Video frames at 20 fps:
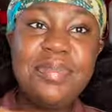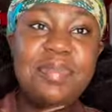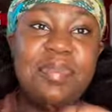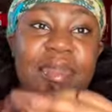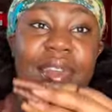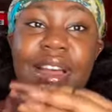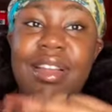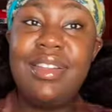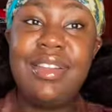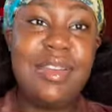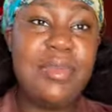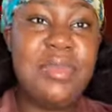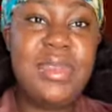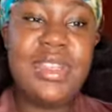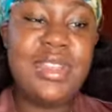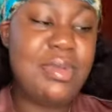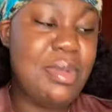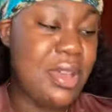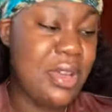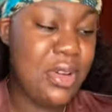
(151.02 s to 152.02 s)
I love me
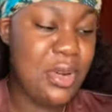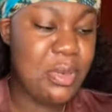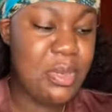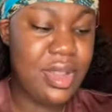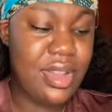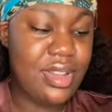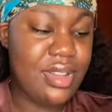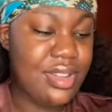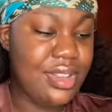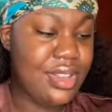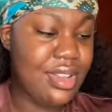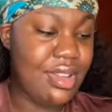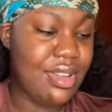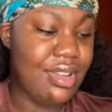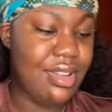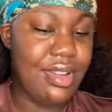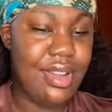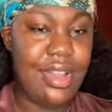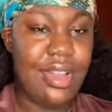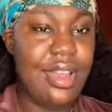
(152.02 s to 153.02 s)
some Arabellas, y'all.
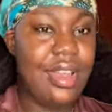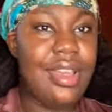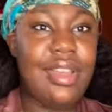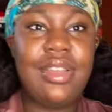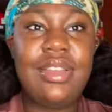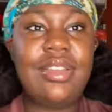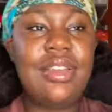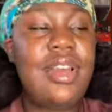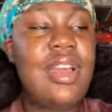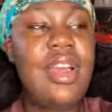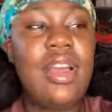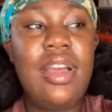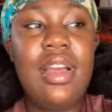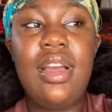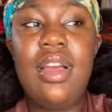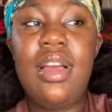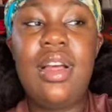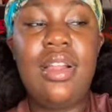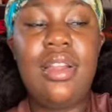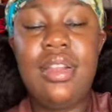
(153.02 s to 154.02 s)
Like,
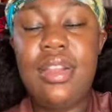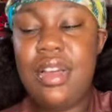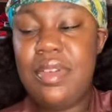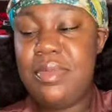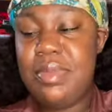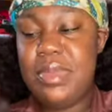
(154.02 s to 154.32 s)
I love me